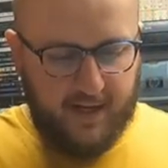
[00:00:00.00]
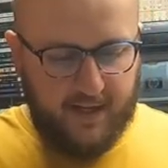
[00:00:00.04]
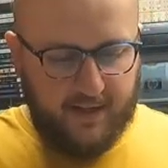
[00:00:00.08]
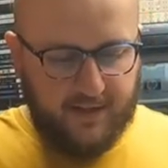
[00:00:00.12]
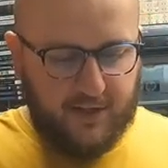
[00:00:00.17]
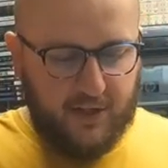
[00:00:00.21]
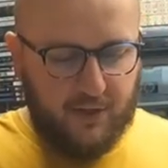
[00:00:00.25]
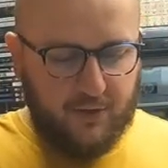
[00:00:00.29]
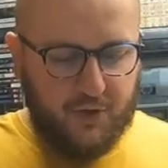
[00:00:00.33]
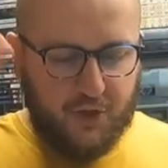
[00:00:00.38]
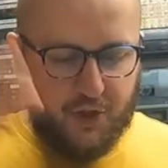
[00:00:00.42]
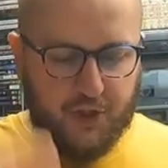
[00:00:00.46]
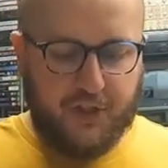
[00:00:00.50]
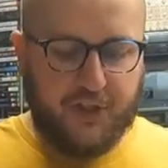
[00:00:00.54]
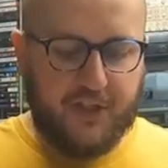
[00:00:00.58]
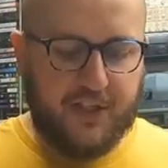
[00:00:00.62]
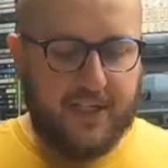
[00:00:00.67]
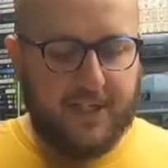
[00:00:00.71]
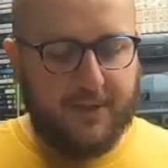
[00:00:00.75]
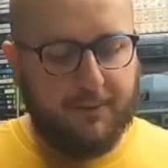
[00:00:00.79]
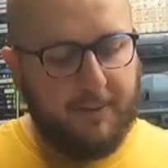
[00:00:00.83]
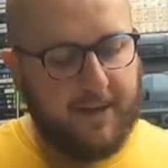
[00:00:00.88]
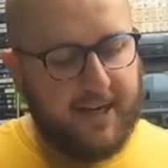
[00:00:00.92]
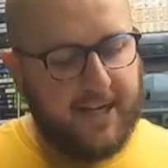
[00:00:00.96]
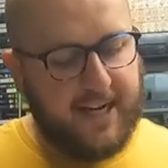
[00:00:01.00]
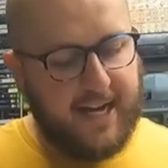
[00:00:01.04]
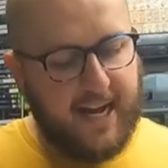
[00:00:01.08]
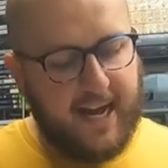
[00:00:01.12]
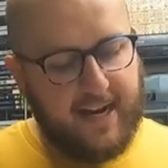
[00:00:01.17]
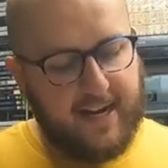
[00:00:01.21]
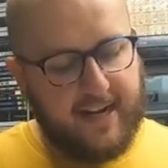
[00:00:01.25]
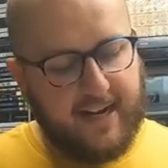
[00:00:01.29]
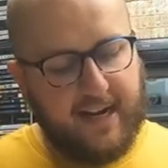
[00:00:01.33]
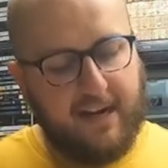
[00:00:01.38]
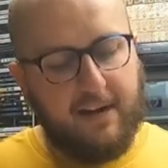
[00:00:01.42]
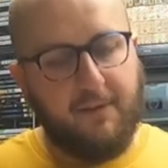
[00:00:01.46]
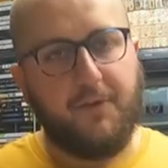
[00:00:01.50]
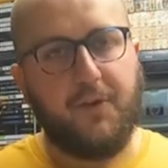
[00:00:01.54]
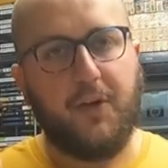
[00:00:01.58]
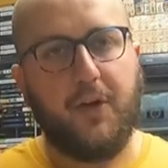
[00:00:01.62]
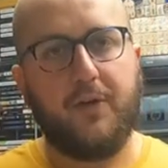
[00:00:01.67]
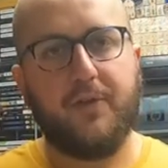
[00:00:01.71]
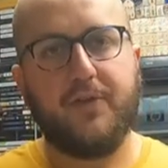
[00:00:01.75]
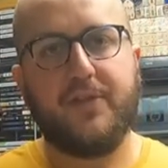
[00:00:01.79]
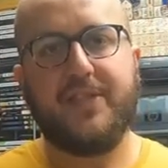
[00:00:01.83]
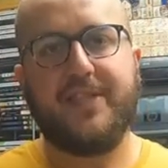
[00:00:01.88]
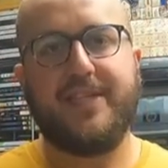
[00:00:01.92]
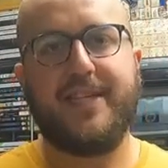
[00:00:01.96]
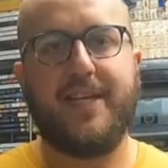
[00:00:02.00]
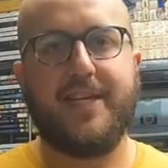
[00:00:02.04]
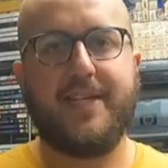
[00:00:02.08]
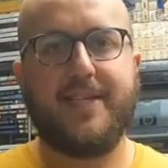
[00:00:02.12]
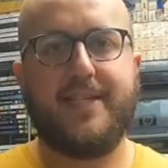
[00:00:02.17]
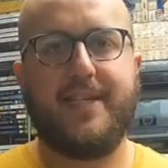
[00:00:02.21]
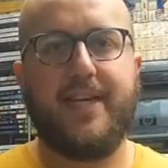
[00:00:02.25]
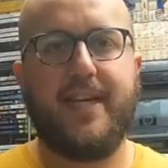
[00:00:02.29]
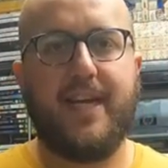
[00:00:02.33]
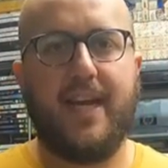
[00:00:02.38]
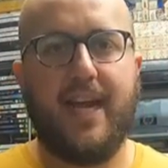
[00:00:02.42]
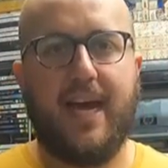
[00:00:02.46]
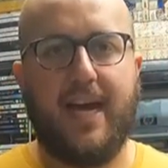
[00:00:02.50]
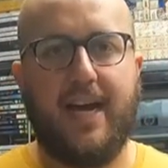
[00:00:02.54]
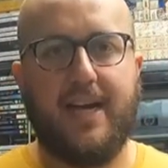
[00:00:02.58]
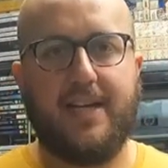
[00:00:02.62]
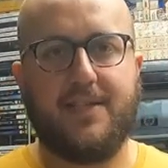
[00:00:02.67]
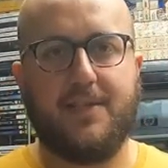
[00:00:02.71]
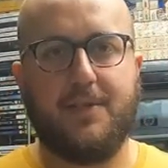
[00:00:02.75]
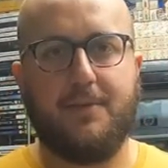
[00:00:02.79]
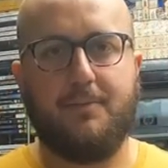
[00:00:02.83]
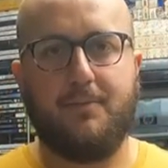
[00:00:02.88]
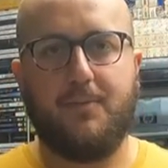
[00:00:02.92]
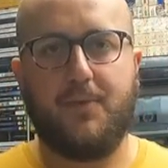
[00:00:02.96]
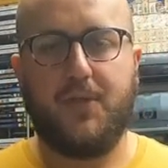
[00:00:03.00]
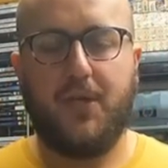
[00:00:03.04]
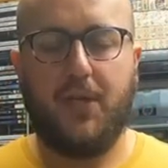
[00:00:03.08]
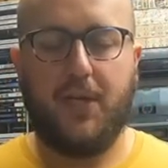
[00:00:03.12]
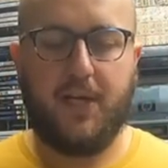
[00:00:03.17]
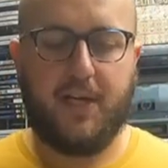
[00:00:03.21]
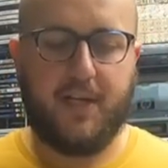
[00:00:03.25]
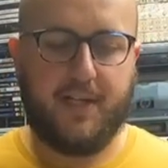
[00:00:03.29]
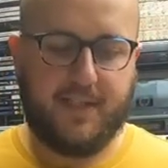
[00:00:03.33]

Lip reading: So just this weekend I have sold 16 items.